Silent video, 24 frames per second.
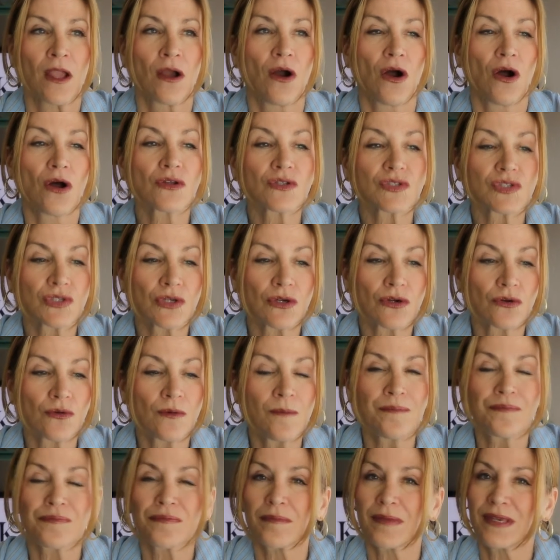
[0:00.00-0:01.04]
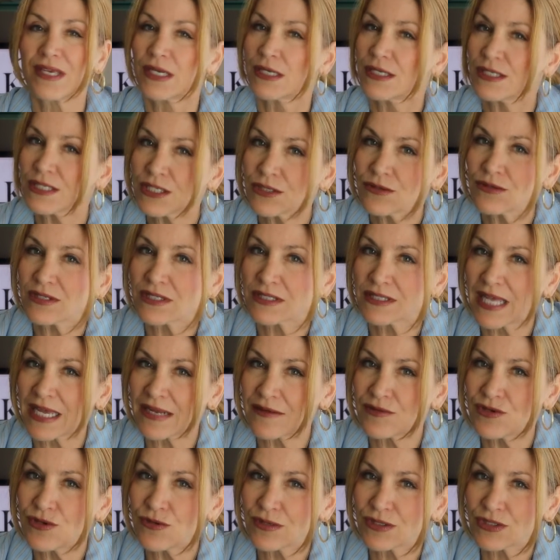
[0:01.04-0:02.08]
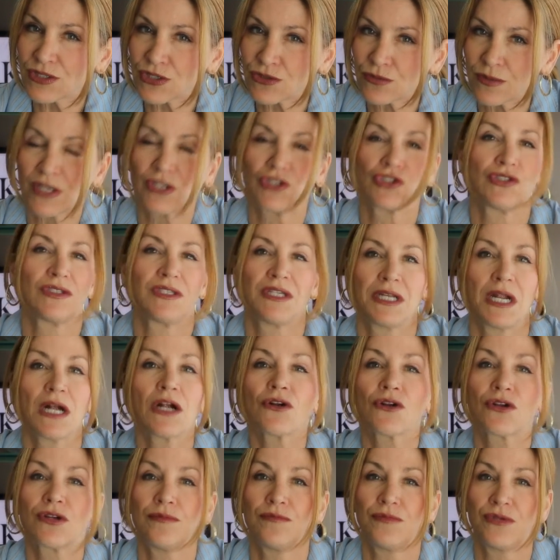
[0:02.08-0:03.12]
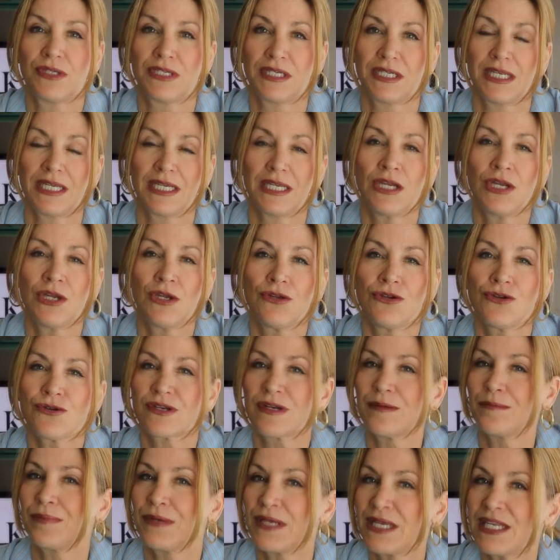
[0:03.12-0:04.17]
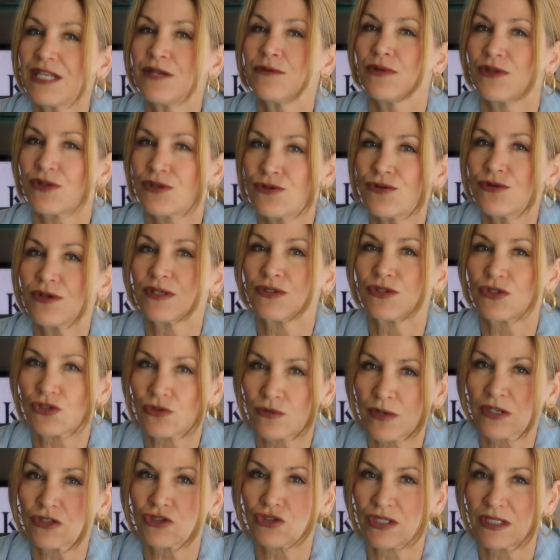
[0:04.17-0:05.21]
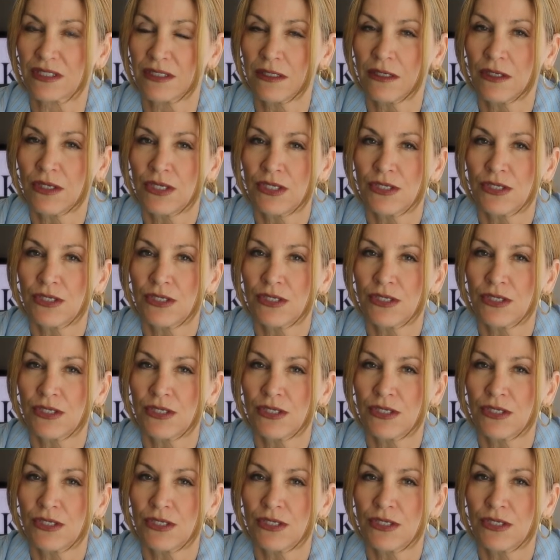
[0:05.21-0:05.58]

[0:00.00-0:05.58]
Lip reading: Also, because there is a lot of new construction in our community, you're competing with new construction.